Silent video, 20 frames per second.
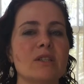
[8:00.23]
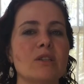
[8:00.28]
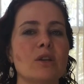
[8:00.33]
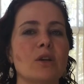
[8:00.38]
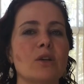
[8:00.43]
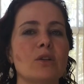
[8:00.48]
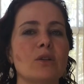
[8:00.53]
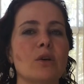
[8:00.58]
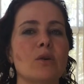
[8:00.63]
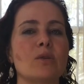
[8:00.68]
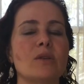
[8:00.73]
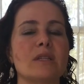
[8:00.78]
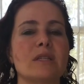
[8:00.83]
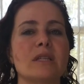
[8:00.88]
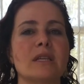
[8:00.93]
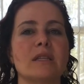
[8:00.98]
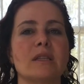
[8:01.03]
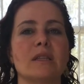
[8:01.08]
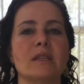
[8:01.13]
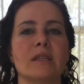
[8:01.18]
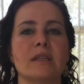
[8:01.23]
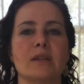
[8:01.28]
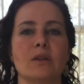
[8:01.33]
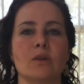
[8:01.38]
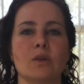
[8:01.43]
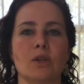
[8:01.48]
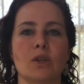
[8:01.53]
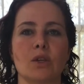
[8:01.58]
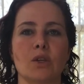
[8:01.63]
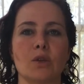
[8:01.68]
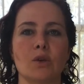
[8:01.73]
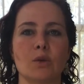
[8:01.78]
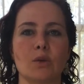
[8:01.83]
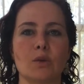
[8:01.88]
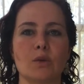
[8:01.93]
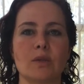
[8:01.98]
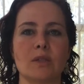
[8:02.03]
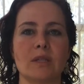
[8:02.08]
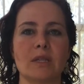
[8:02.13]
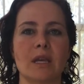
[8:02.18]
start noticing the little
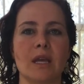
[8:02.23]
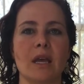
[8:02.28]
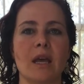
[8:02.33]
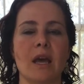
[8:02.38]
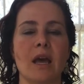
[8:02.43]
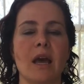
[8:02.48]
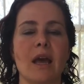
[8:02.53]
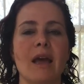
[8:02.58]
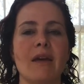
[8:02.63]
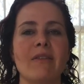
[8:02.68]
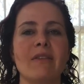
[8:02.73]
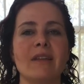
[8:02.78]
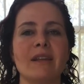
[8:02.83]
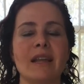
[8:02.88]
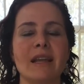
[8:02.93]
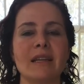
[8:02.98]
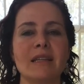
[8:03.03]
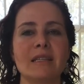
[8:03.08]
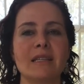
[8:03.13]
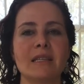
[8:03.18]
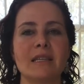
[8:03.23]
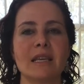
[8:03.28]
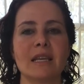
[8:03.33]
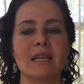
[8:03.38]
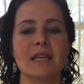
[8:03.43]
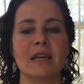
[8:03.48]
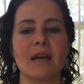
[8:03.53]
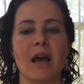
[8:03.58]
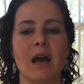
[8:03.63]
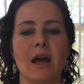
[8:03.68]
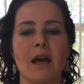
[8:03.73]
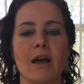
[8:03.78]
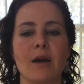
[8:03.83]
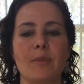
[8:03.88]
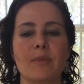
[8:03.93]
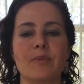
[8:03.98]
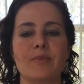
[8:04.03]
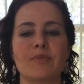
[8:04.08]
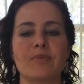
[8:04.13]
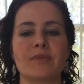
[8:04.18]
cues. The next thing
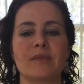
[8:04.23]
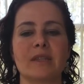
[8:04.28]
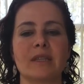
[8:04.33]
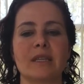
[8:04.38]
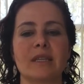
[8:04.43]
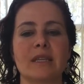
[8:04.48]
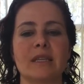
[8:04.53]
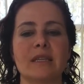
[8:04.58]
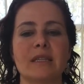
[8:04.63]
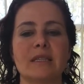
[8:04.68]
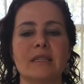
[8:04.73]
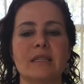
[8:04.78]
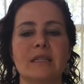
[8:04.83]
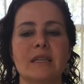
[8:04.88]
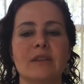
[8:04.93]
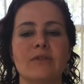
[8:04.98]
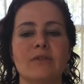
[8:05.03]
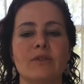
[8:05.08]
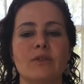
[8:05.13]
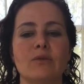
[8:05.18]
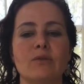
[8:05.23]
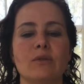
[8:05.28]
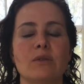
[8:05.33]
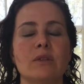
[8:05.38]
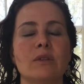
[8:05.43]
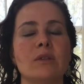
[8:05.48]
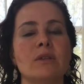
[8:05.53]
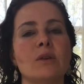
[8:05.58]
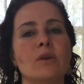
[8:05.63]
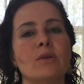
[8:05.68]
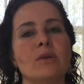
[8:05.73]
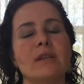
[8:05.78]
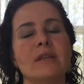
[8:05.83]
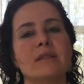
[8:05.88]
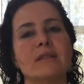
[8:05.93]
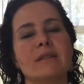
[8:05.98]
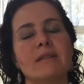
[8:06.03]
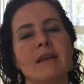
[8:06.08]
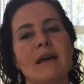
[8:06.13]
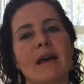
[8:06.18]
is if you
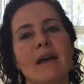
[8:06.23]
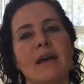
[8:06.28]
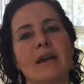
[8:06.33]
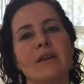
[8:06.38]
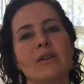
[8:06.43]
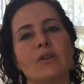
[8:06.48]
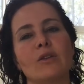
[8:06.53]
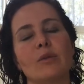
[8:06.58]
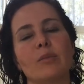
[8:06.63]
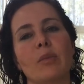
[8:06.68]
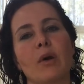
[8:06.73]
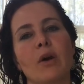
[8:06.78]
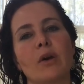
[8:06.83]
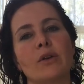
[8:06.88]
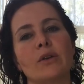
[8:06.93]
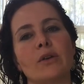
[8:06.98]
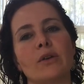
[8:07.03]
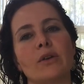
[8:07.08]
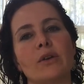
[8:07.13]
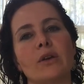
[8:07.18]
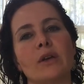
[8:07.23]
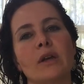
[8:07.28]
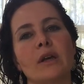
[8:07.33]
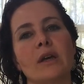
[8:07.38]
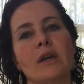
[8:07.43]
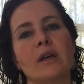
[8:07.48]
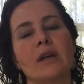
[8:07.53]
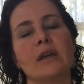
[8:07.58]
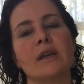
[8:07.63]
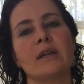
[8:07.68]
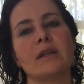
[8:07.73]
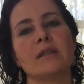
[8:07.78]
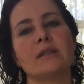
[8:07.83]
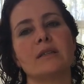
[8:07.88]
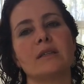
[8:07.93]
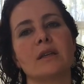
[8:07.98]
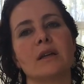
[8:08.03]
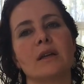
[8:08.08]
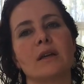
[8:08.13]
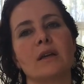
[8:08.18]
notice that your partner
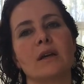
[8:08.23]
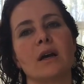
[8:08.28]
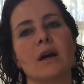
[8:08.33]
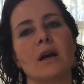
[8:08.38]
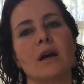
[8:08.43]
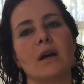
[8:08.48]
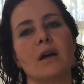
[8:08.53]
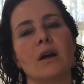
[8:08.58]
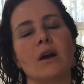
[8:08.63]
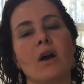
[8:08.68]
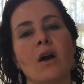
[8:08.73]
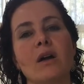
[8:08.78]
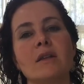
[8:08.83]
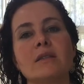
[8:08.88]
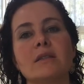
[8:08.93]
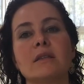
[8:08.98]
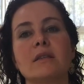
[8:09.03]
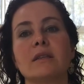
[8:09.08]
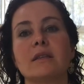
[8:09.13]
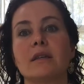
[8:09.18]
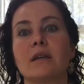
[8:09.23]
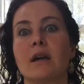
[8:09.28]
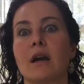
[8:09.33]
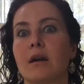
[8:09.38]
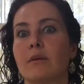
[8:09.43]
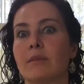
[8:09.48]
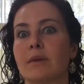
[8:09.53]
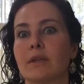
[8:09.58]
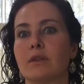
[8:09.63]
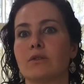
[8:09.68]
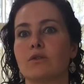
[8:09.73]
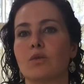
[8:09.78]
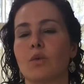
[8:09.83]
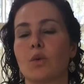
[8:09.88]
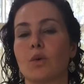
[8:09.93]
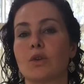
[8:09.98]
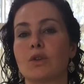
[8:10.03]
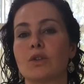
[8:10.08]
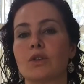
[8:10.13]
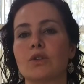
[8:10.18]
is constantly coming
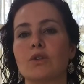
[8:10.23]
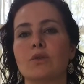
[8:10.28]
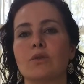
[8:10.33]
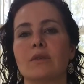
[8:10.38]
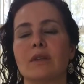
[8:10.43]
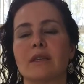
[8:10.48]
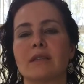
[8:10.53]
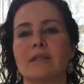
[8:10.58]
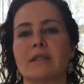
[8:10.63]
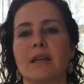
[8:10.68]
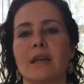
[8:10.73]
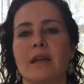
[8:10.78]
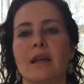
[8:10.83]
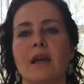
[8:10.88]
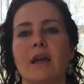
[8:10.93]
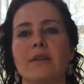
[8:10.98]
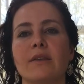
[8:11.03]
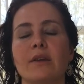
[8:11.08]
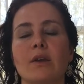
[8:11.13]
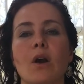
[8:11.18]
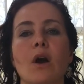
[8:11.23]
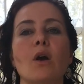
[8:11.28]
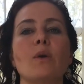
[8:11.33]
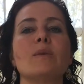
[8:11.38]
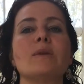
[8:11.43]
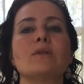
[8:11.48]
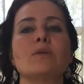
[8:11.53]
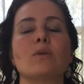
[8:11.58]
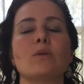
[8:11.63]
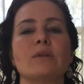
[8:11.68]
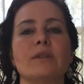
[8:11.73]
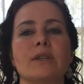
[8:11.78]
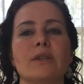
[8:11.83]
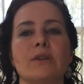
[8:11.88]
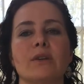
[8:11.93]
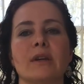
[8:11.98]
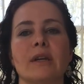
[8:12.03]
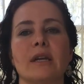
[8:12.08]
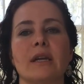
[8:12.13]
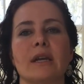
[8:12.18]
towards you. Let's say they're always holding
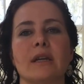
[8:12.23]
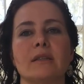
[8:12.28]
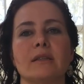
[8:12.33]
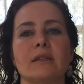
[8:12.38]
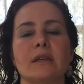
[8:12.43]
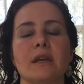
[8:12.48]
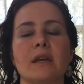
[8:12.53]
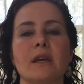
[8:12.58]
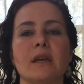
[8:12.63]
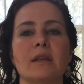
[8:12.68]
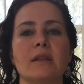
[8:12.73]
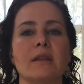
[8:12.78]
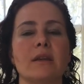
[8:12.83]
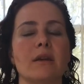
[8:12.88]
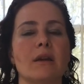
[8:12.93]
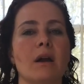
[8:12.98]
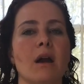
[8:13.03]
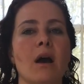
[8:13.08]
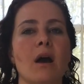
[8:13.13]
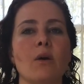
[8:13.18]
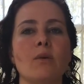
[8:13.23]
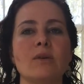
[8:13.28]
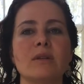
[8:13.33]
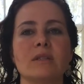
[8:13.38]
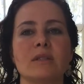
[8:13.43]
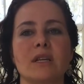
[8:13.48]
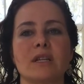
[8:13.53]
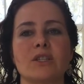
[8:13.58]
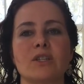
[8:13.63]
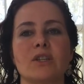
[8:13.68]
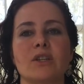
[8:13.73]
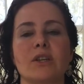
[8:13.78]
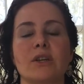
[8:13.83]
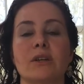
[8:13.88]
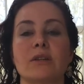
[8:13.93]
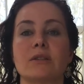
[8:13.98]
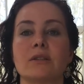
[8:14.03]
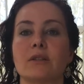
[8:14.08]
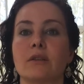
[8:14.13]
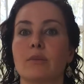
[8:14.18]
your hand, they're always touching your
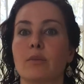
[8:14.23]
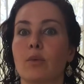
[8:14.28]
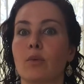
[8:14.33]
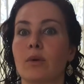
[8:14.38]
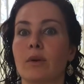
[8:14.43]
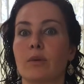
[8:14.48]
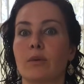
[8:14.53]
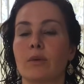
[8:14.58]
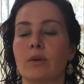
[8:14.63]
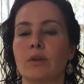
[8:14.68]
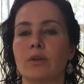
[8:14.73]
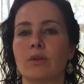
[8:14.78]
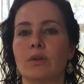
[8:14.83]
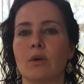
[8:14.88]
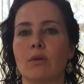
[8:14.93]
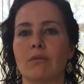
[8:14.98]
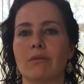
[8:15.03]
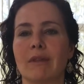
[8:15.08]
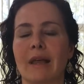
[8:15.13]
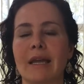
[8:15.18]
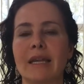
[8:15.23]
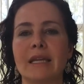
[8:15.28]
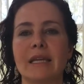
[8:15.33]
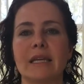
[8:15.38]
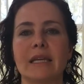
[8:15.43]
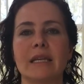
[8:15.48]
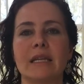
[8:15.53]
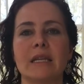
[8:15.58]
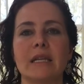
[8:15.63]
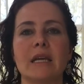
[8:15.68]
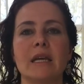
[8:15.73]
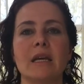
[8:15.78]
hair to the point where you don't like it.